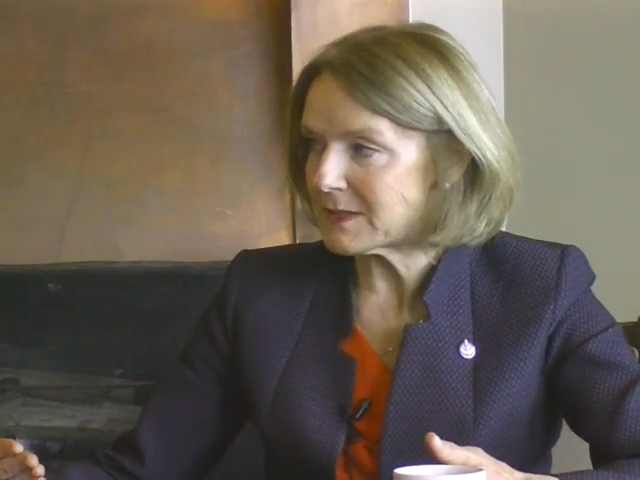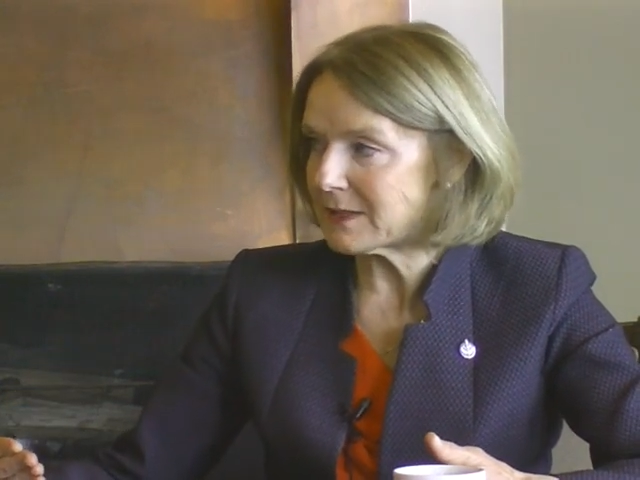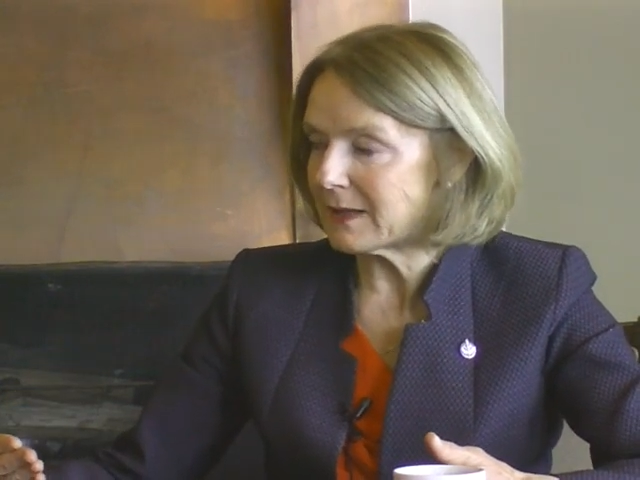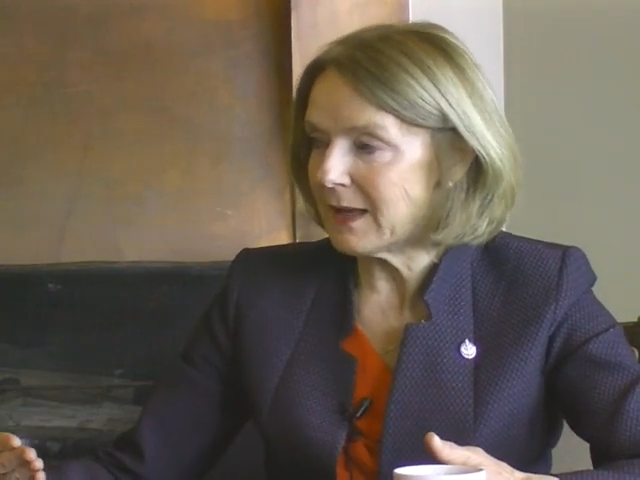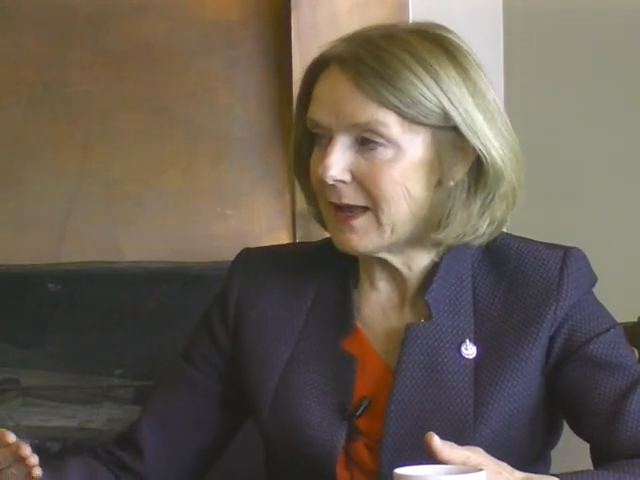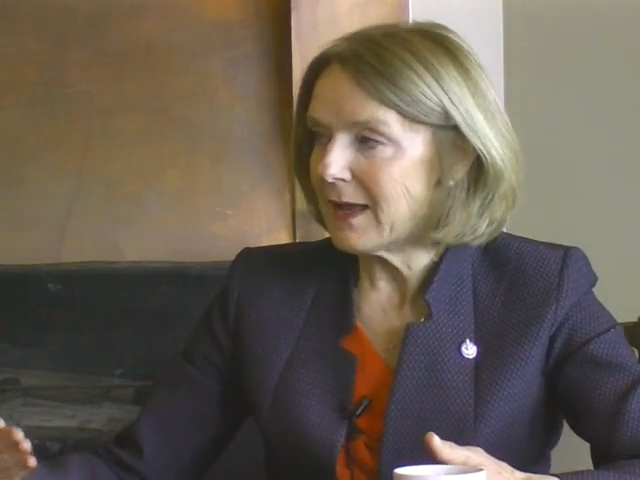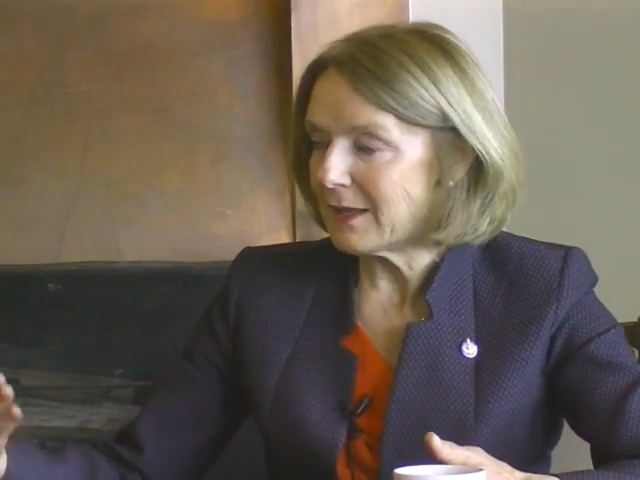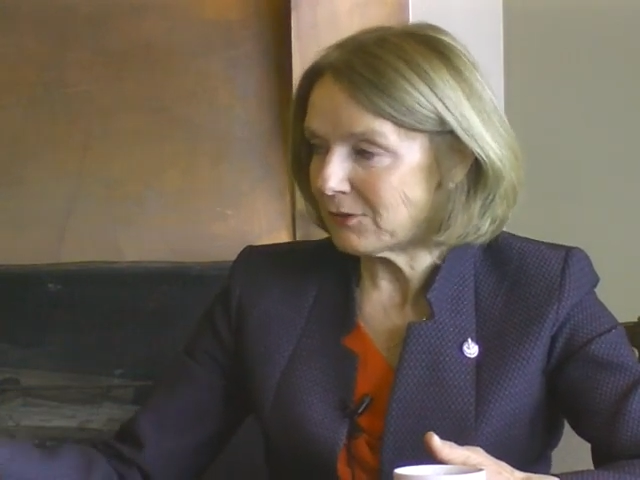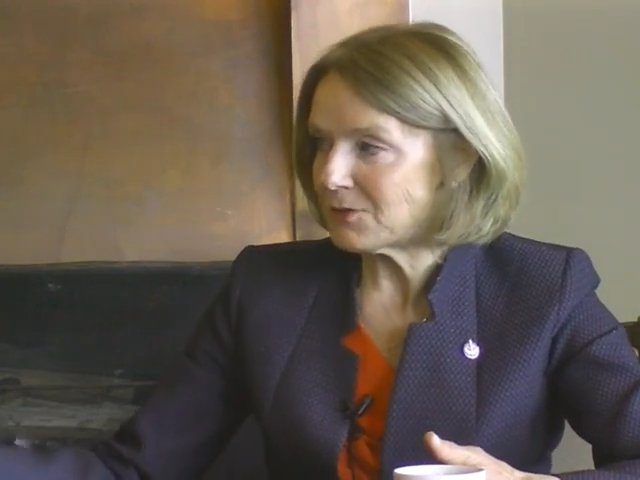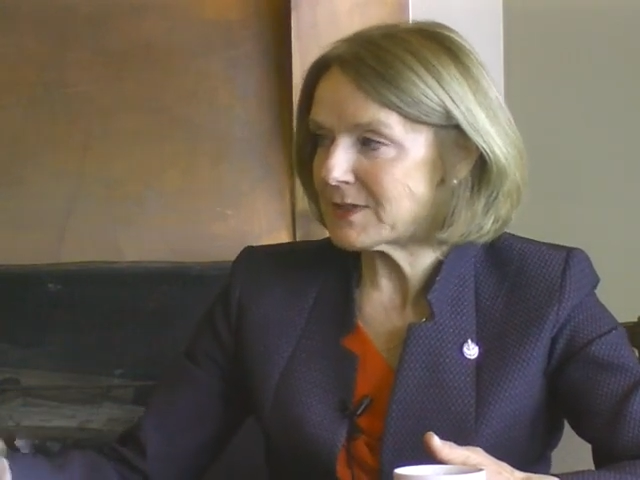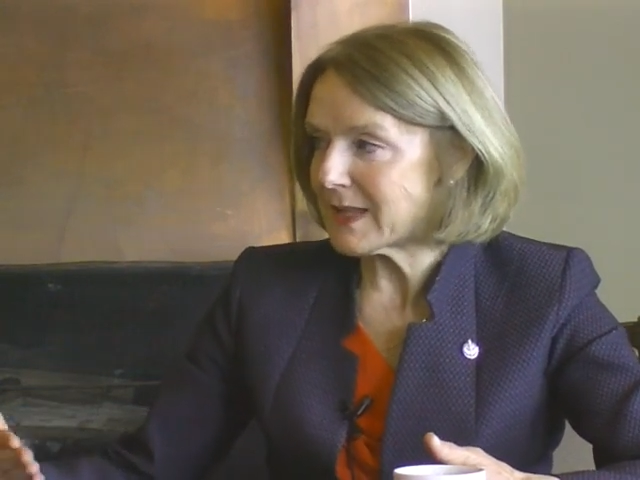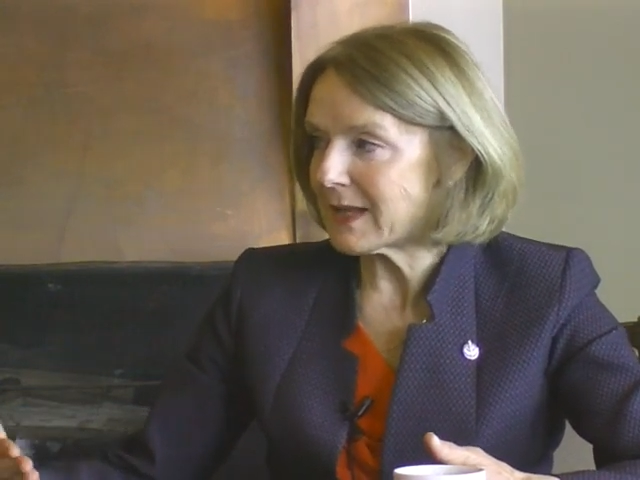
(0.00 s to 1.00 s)
And as
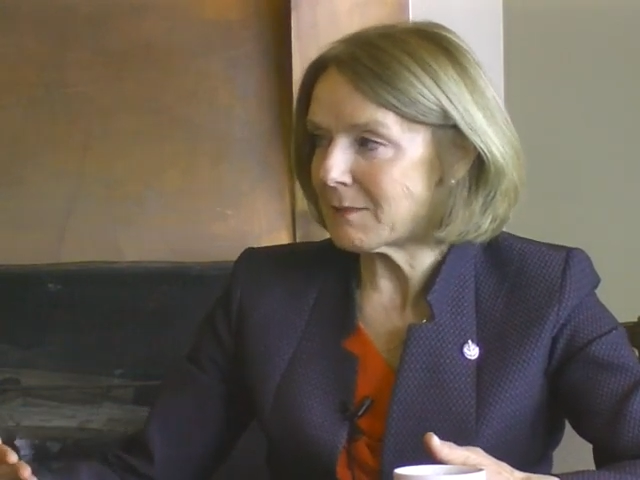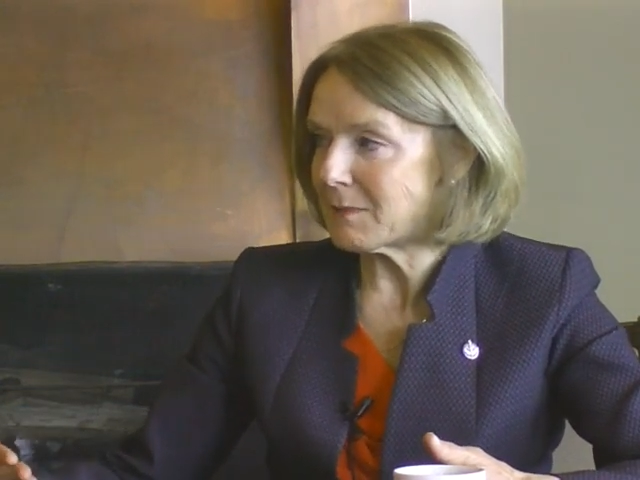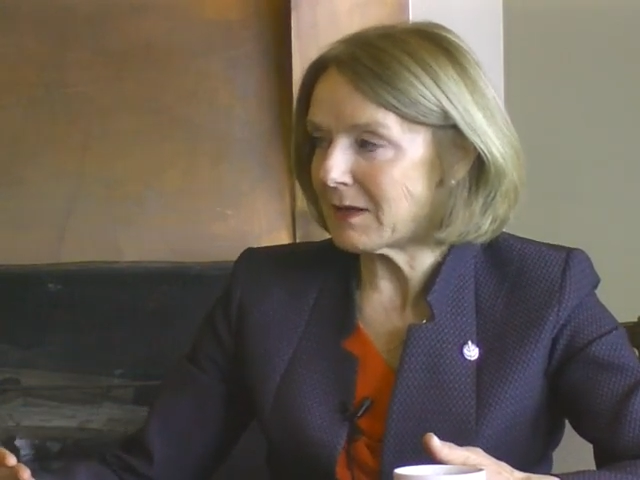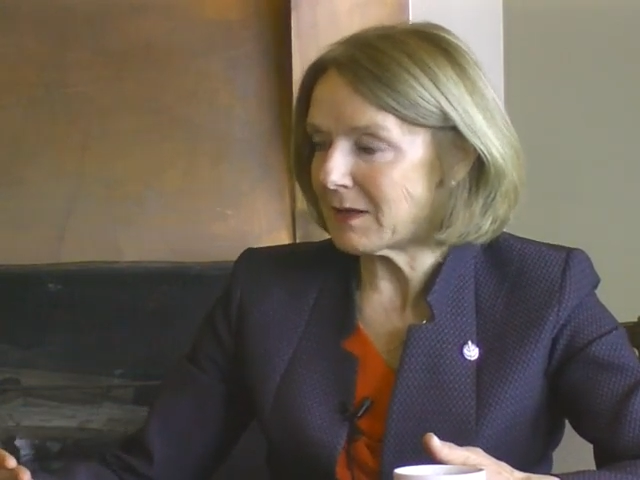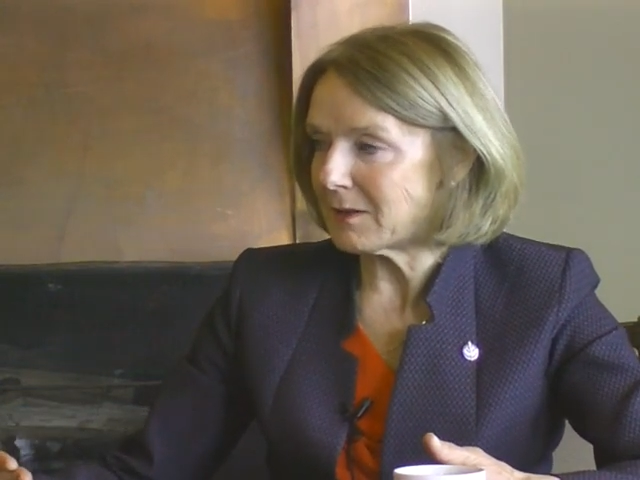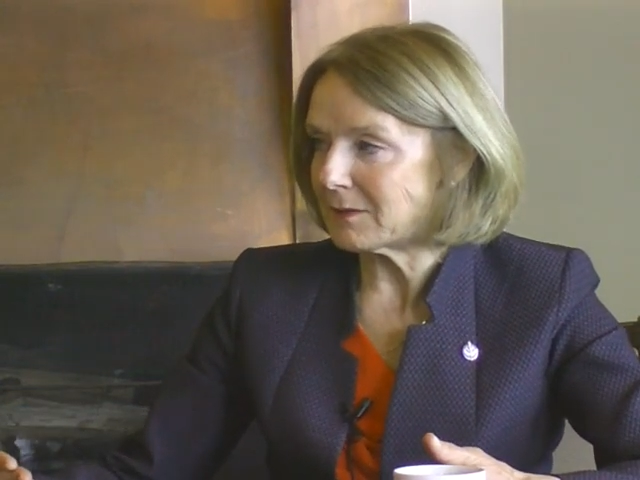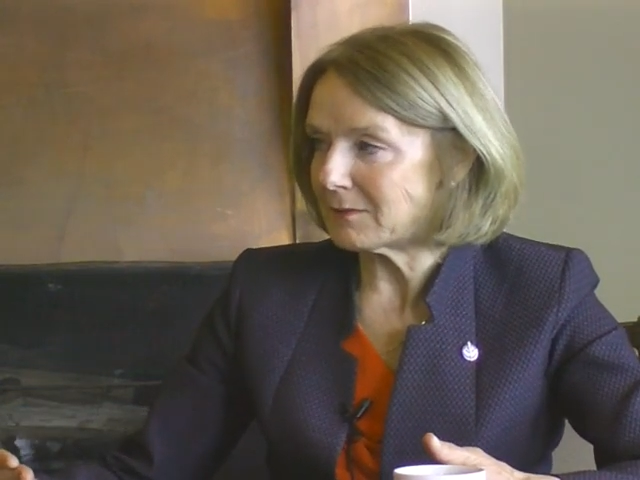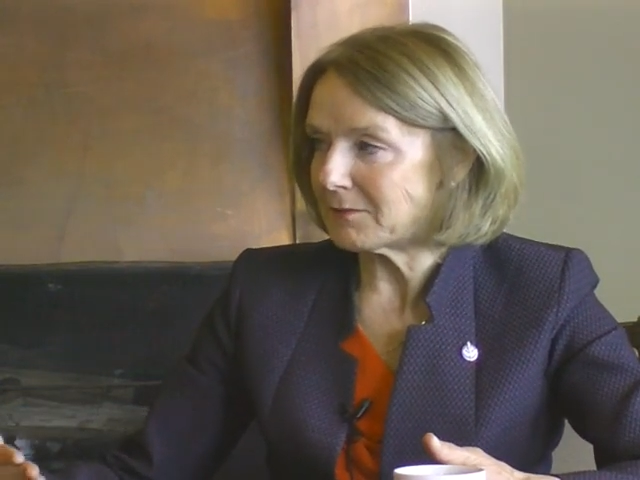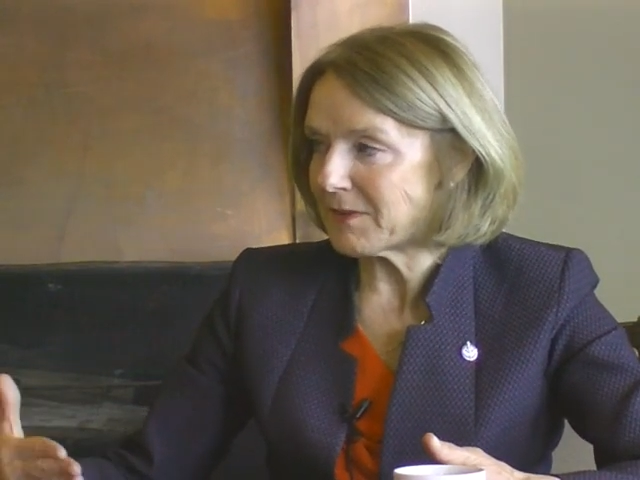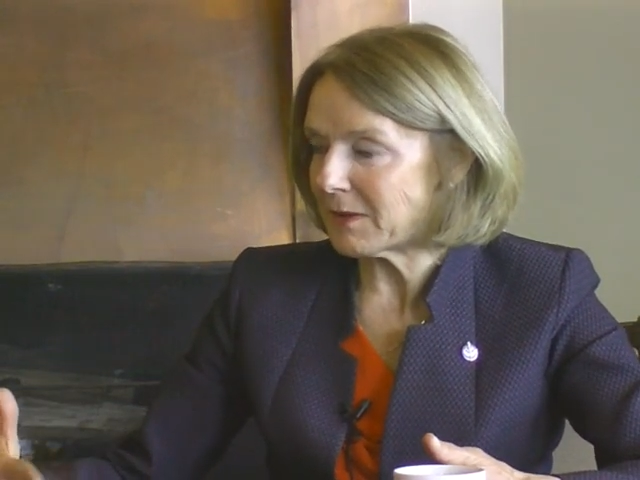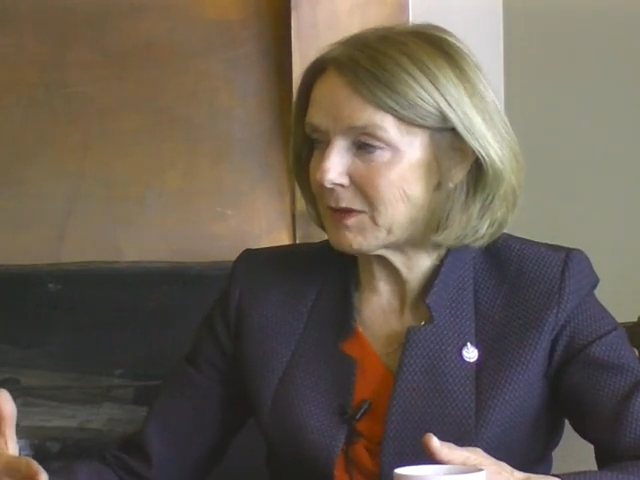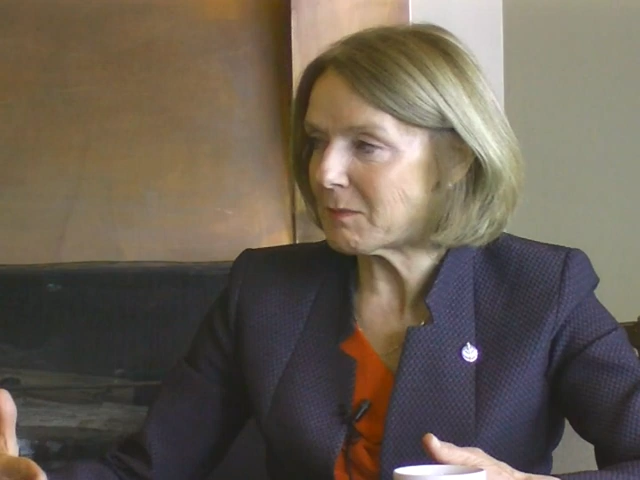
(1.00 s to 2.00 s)
you said, I'm a
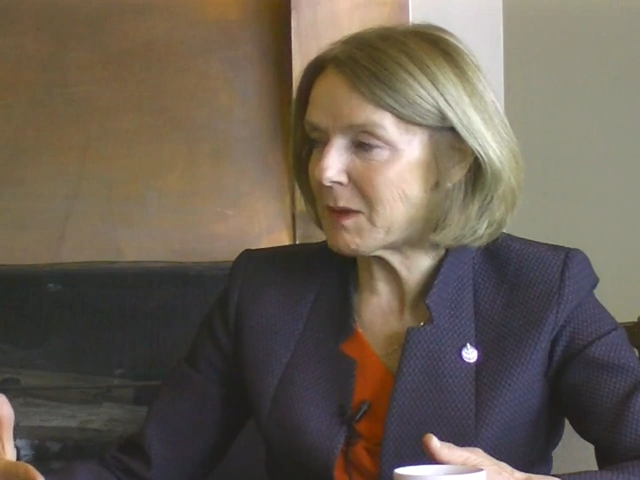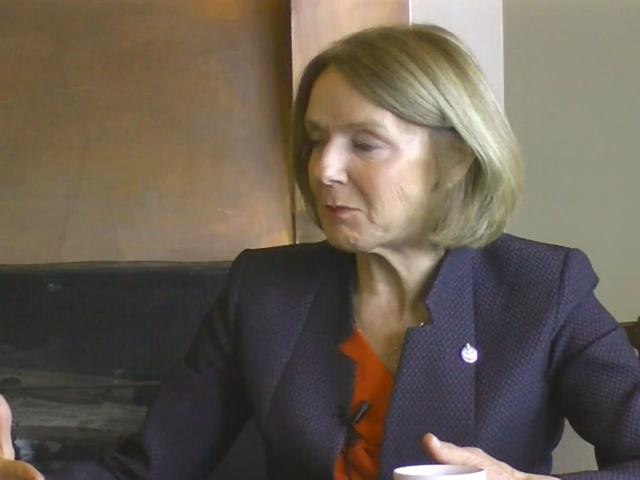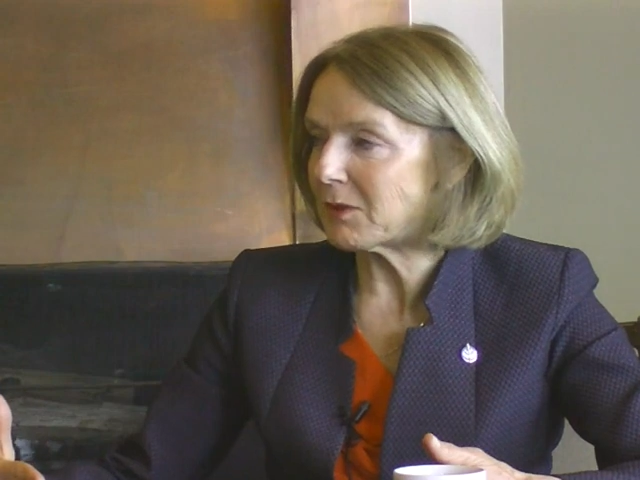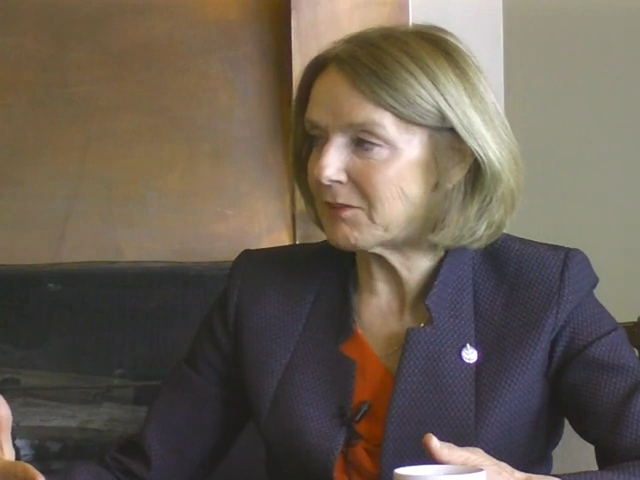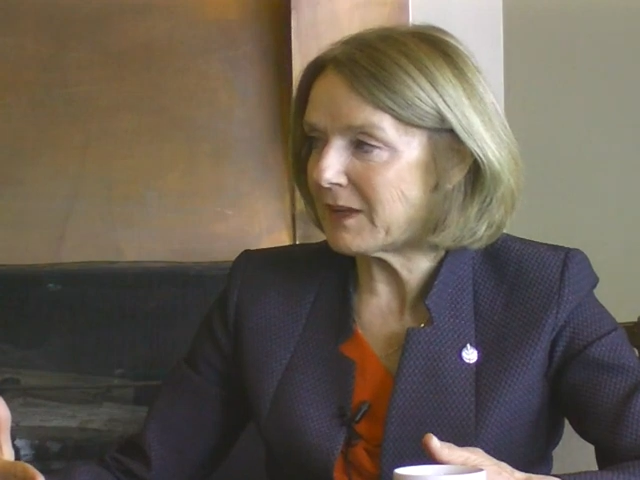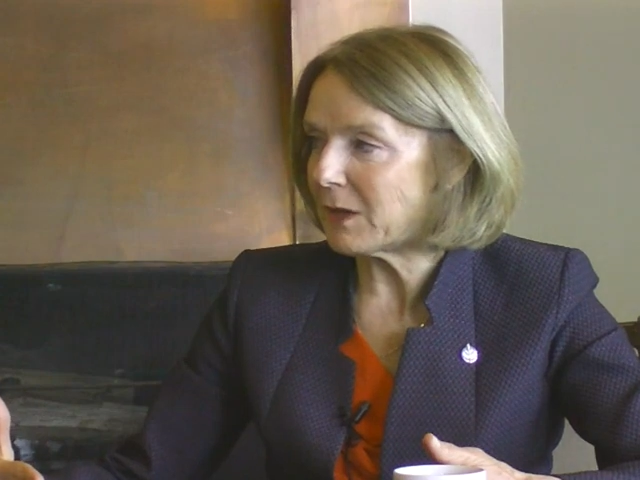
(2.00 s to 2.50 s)
founding member mm -hmm.